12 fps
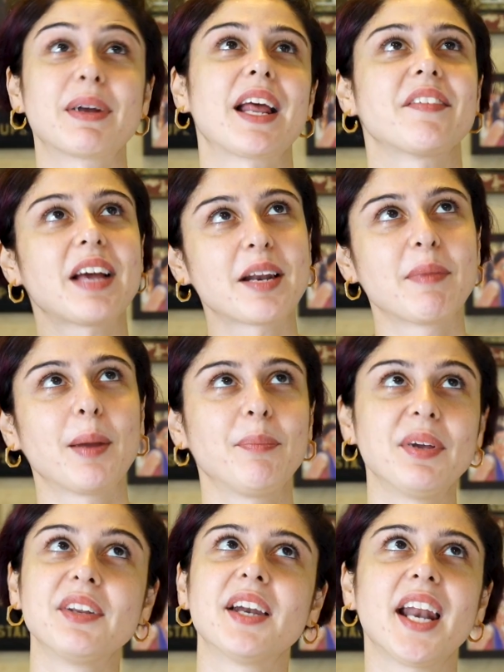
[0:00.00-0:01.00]
but I've had my
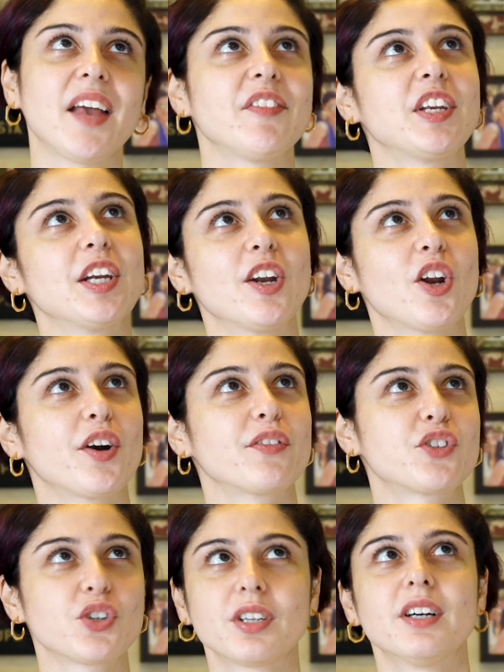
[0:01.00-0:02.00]
period, I've eaten a lot of
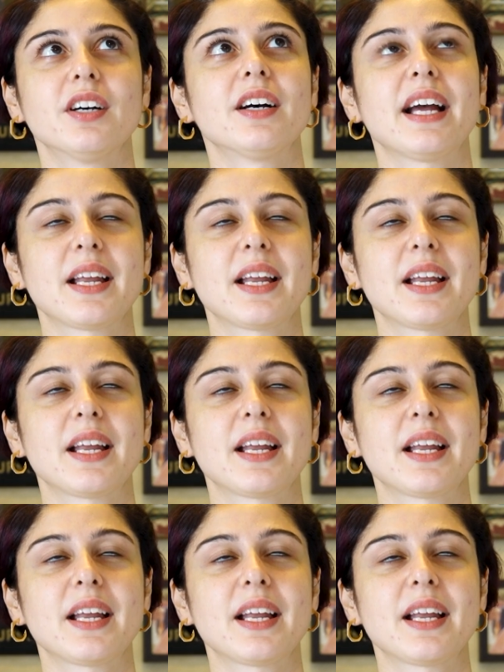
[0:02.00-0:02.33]
sugar,